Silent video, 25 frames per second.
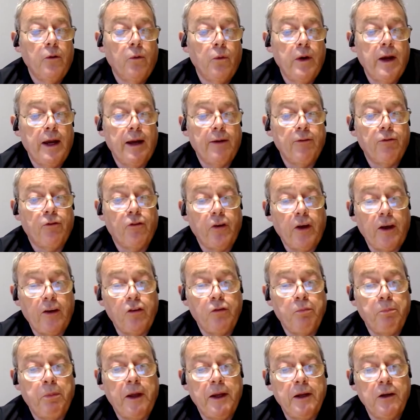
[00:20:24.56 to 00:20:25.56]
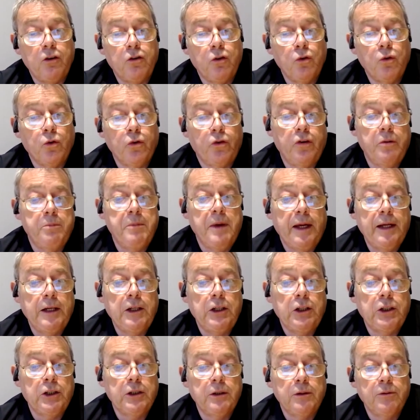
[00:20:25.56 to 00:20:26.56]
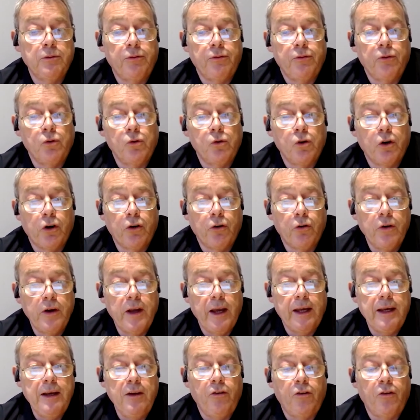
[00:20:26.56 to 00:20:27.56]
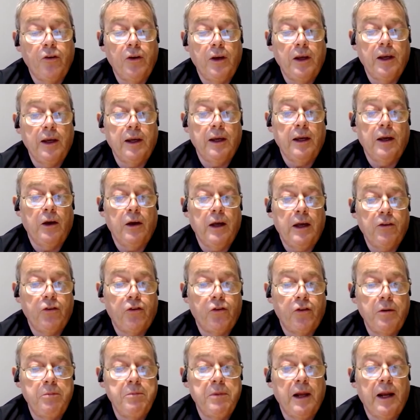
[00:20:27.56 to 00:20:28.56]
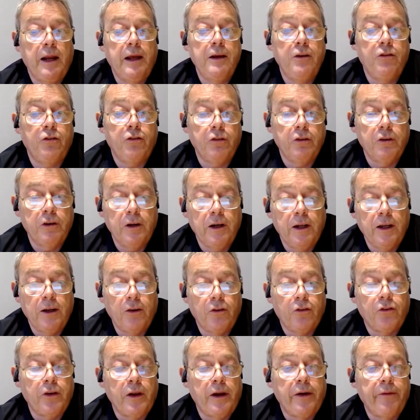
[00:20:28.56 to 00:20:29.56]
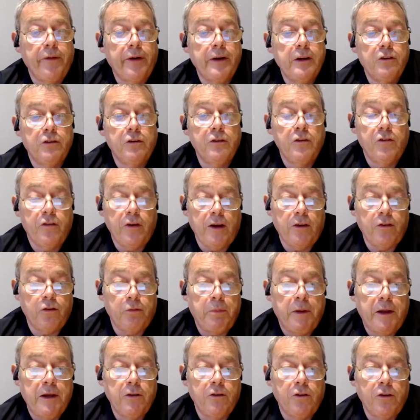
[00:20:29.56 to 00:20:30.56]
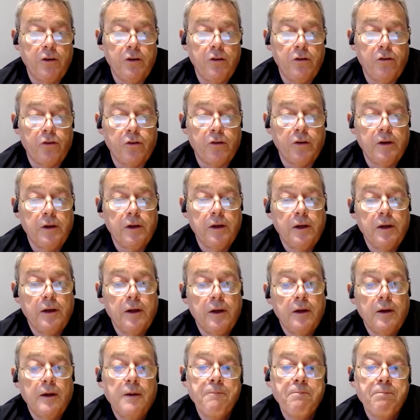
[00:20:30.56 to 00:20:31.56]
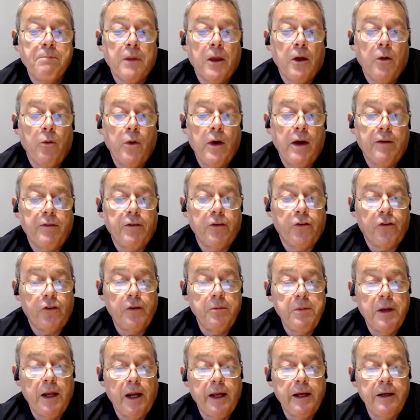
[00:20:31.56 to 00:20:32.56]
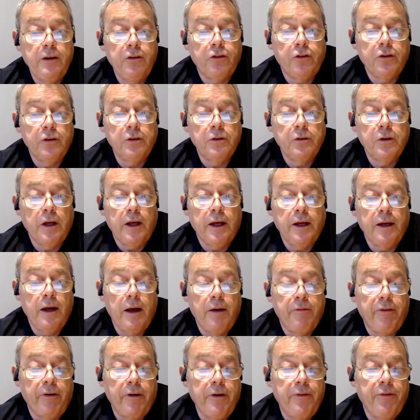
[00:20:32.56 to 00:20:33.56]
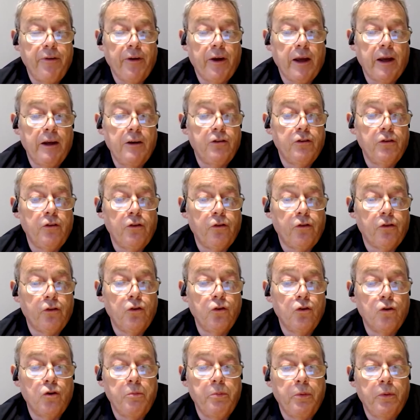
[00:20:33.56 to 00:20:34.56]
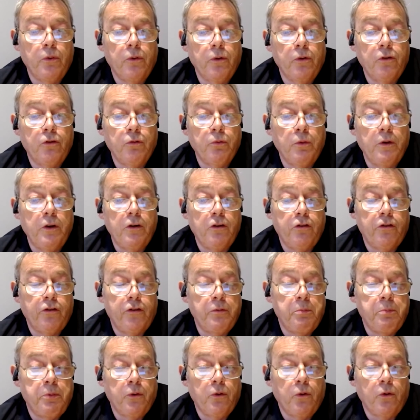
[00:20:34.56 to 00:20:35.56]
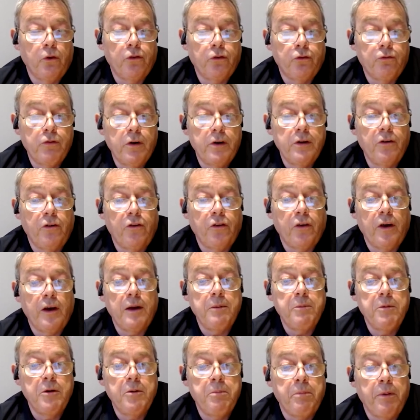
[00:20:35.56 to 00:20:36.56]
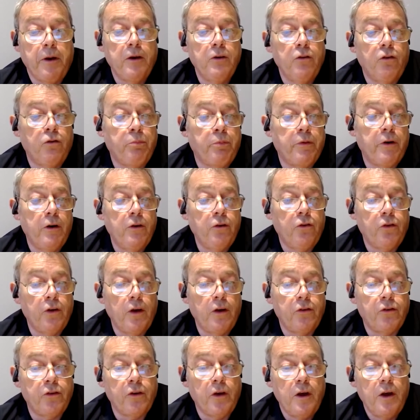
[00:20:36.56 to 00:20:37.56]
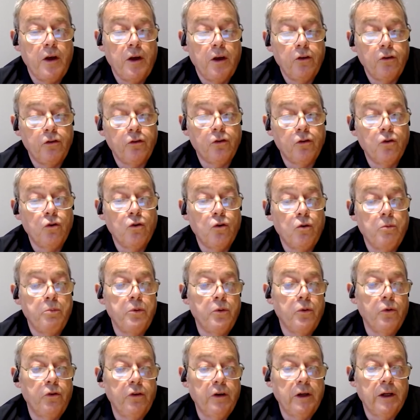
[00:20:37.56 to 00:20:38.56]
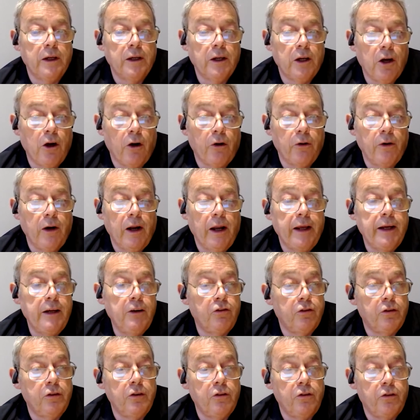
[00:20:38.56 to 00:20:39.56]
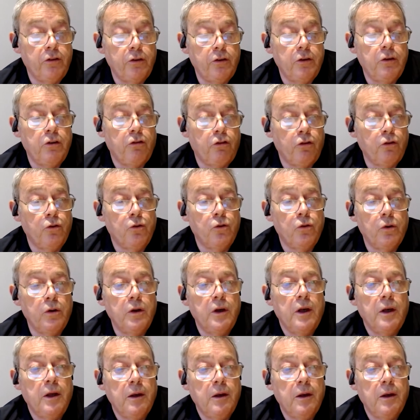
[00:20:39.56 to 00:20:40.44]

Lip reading: We have Testbench automation for creating simulation and acceleration test benches. We have a verification scoreboard which supports runtime and post-process scoreboarding and correlation to ensure